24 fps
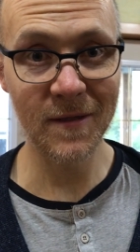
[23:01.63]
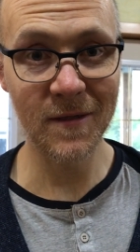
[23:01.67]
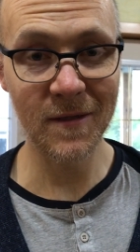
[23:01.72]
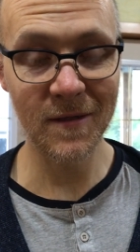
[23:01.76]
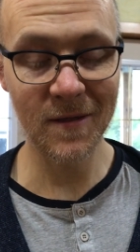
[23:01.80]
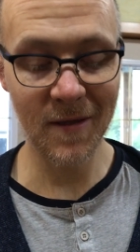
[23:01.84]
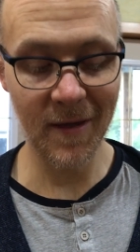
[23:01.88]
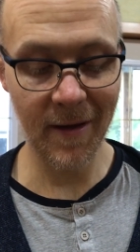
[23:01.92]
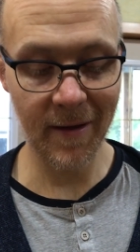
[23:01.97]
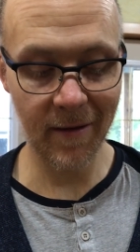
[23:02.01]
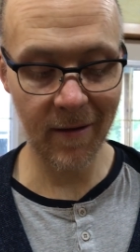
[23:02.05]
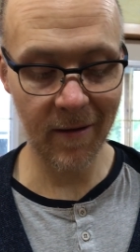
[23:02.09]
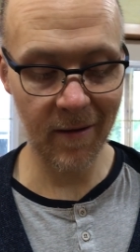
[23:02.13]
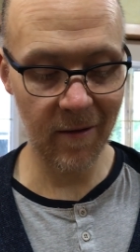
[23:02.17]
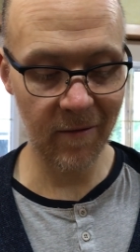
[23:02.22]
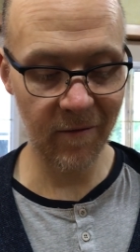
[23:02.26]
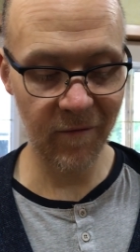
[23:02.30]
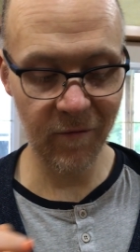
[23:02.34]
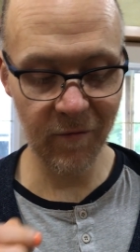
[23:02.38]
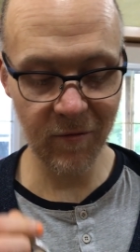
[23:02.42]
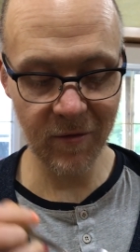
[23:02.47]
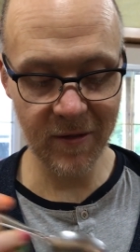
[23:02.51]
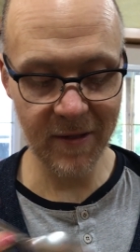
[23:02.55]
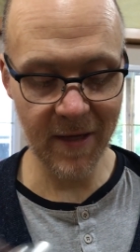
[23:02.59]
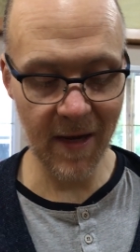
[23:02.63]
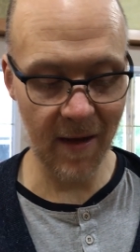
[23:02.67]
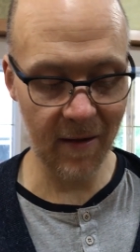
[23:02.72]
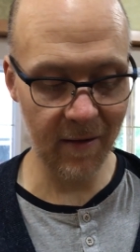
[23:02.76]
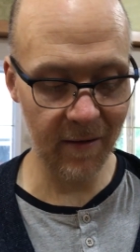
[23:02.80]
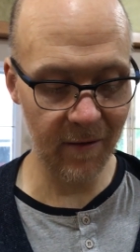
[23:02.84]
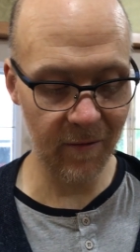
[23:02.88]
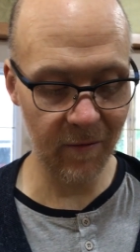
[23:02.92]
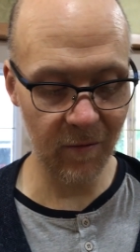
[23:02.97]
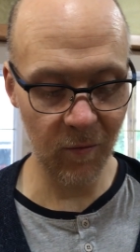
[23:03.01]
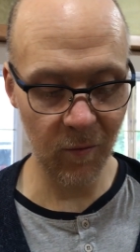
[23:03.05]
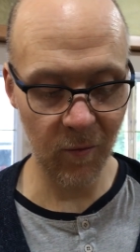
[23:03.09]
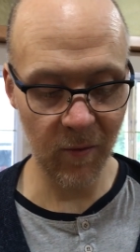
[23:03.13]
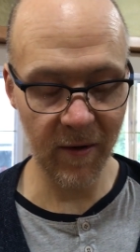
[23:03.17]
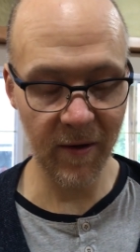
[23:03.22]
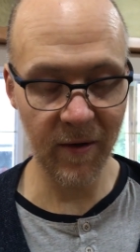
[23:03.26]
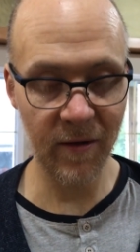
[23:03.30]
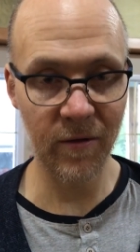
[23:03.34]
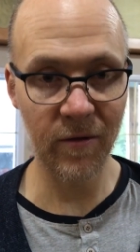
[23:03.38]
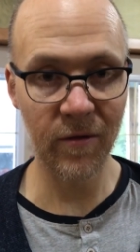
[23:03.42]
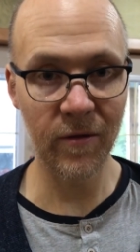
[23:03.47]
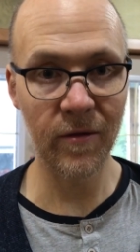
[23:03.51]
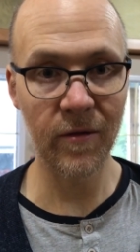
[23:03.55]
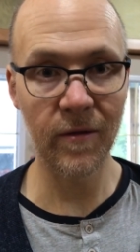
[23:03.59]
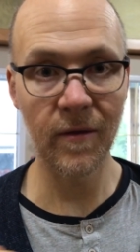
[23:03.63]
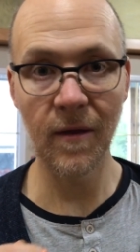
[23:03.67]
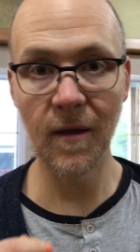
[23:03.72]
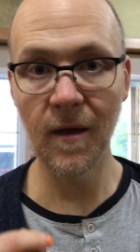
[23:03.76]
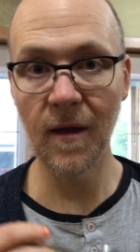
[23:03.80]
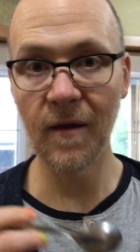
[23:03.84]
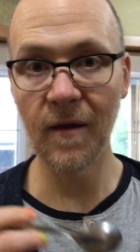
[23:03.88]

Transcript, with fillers: It's just like a fruit salad with